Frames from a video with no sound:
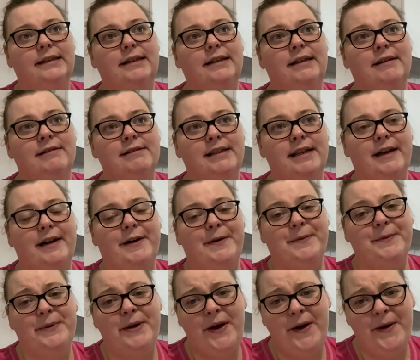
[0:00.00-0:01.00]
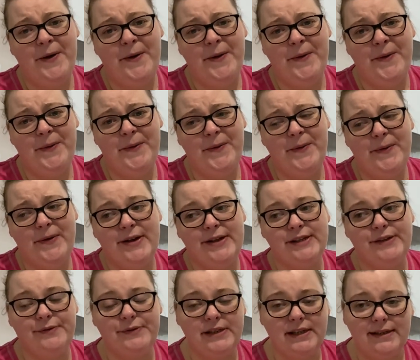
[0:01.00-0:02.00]
I was like, oh no, because
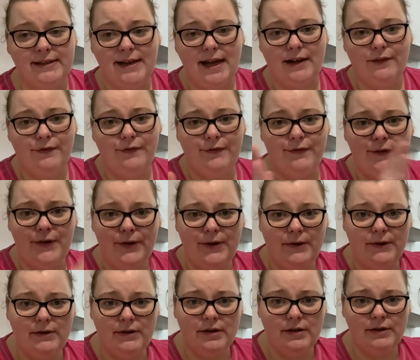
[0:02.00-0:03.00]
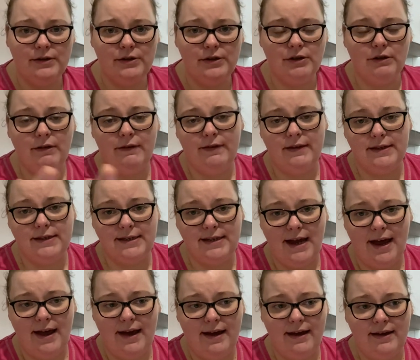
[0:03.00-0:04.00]
obviously I'd had food during the
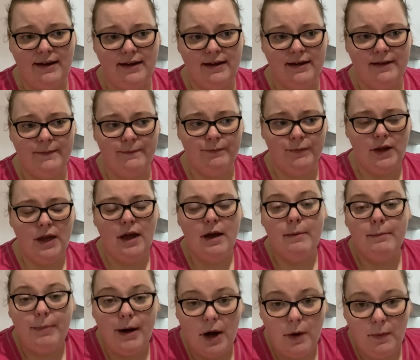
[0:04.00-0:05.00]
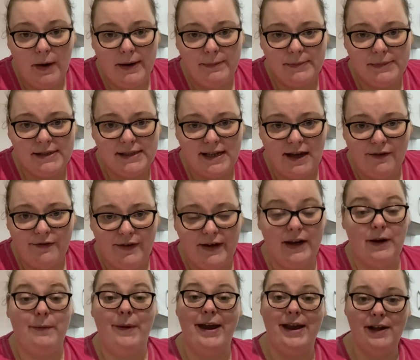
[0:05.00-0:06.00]
day. But I weighed myself
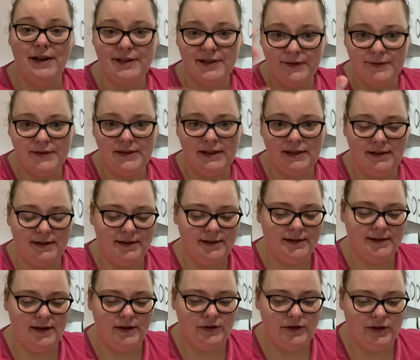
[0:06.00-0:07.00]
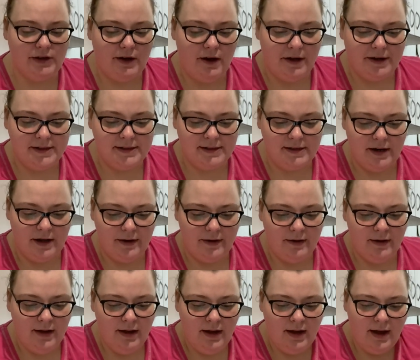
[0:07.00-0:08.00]
anyway, because obviously just so as you guys know.
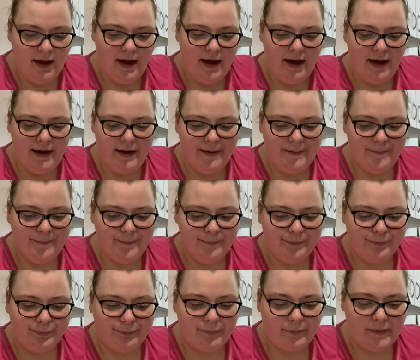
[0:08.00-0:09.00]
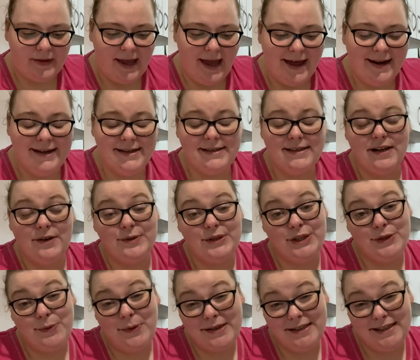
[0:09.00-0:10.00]
And it said I was
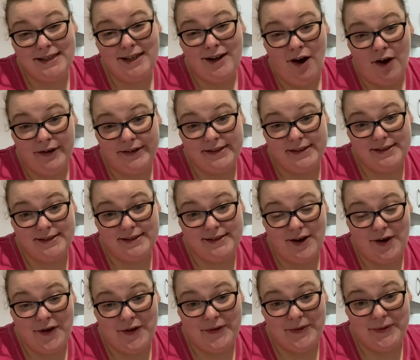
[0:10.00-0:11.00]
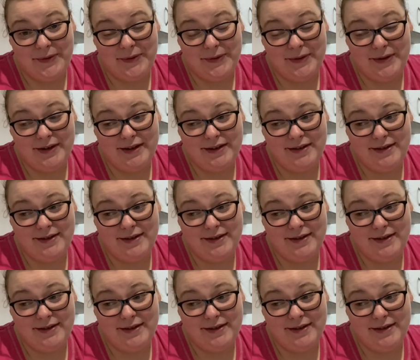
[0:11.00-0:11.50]
29 stone.